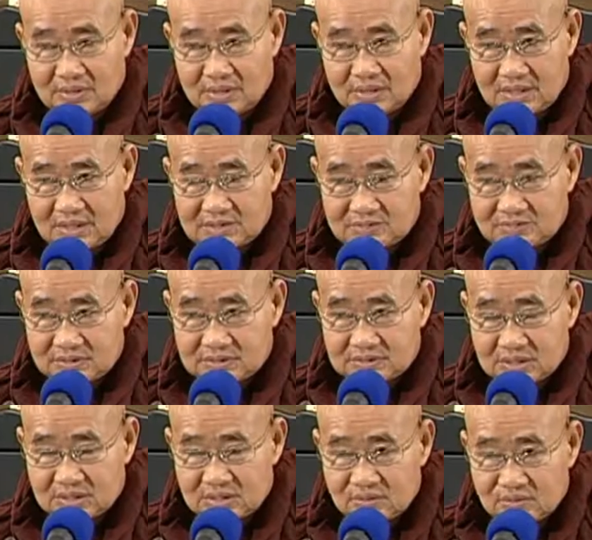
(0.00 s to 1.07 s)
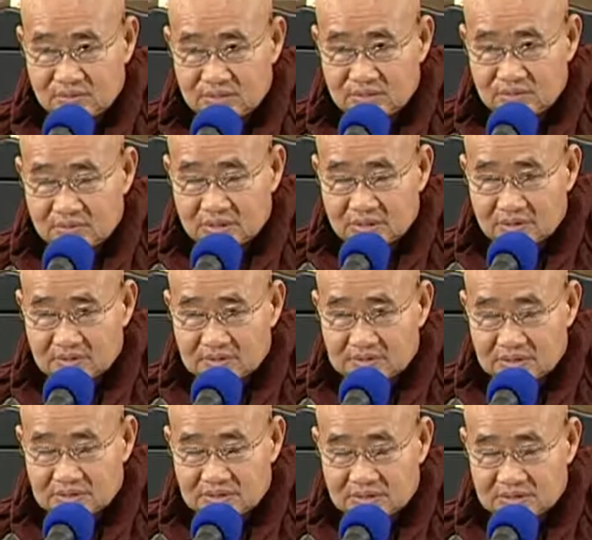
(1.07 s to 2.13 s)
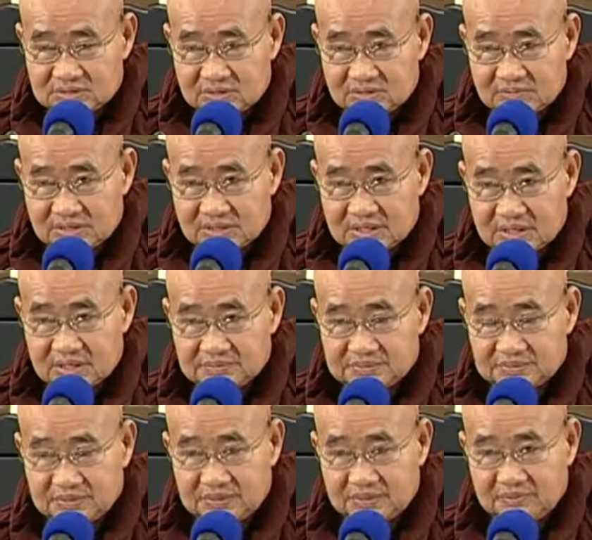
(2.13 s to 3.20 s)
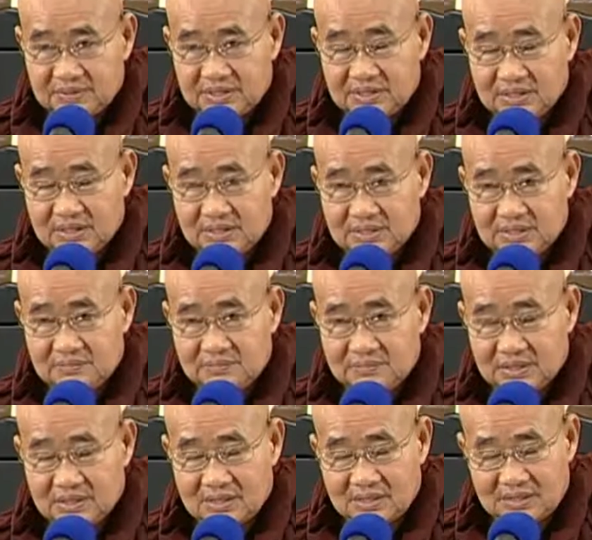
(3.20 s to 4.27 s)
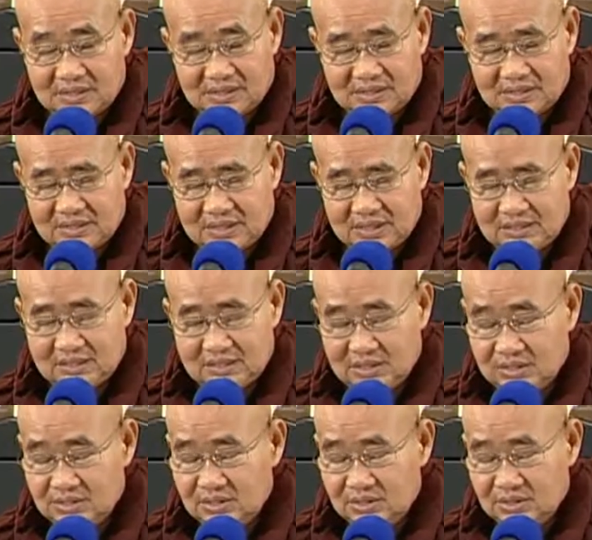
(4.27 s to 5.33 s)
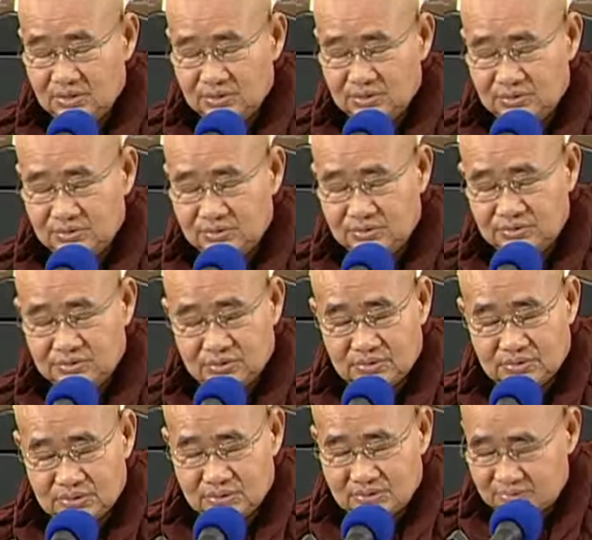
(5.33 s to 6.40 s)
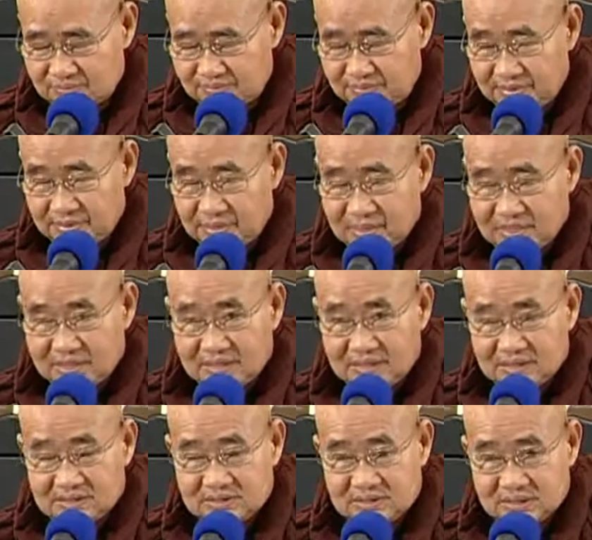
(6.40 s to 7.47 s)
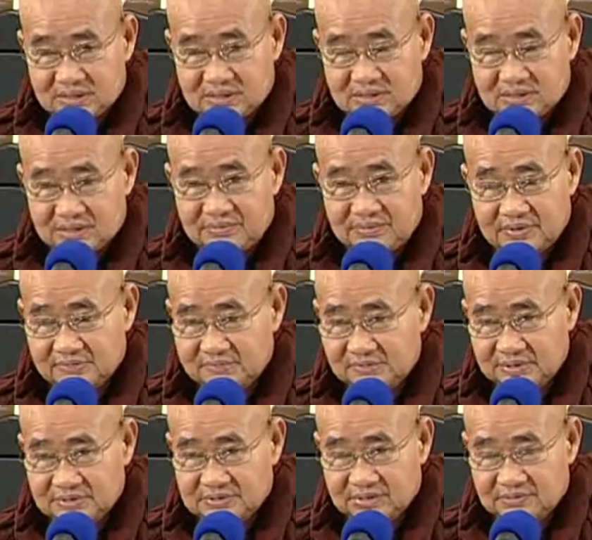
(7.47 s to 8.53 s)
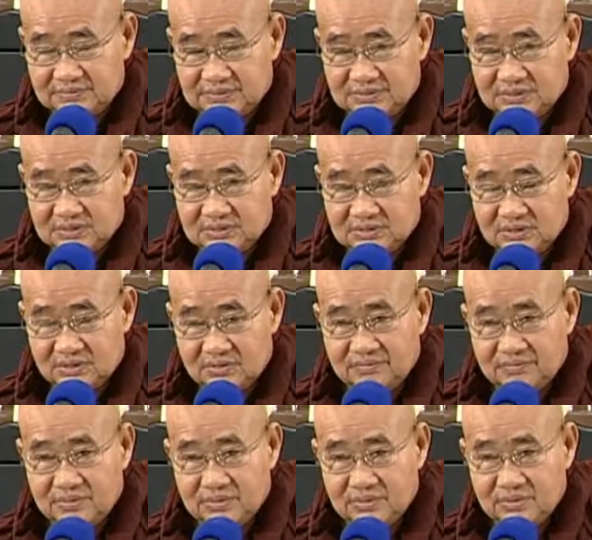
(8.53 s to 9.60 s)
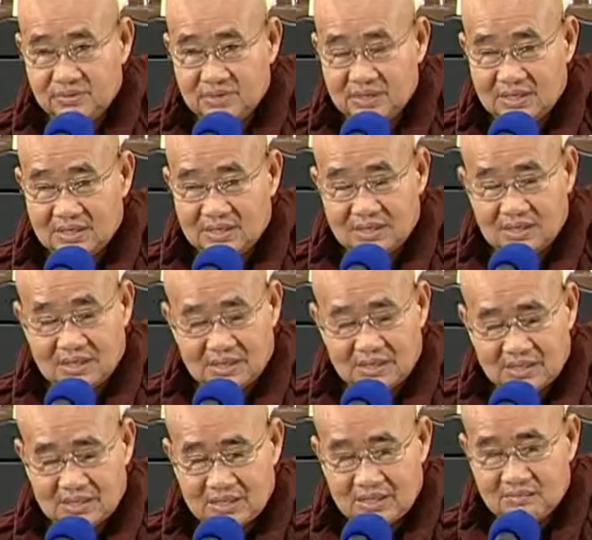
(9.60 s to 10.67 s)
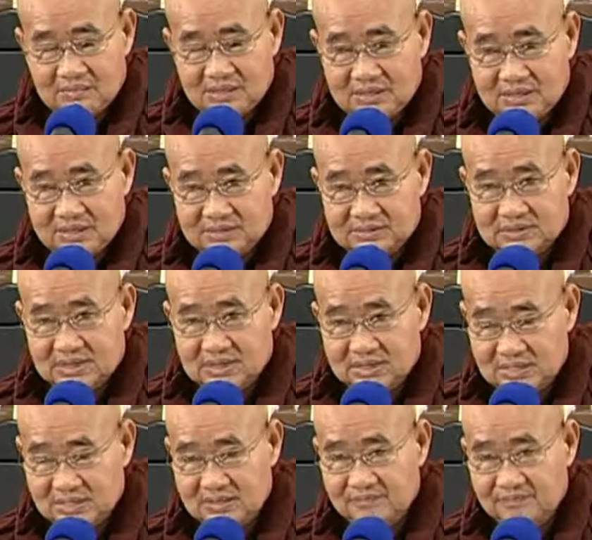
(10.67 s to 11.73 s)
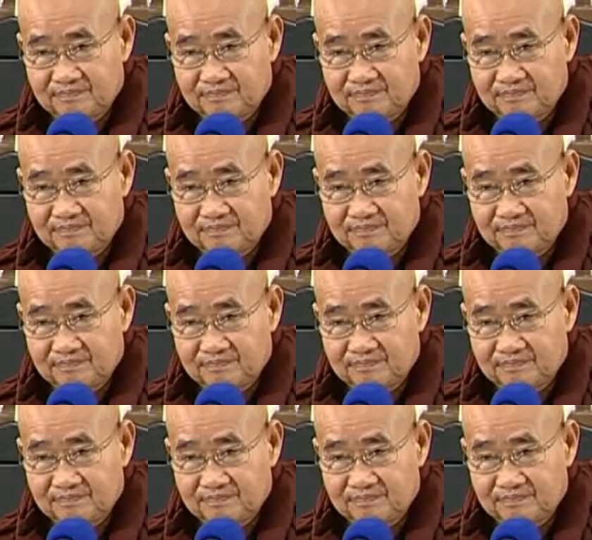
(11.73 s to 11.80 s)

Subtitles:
Especially when your concentration becomes deeper and deeper, at that time you should not pay attention to different perceptions of your nimitta skala.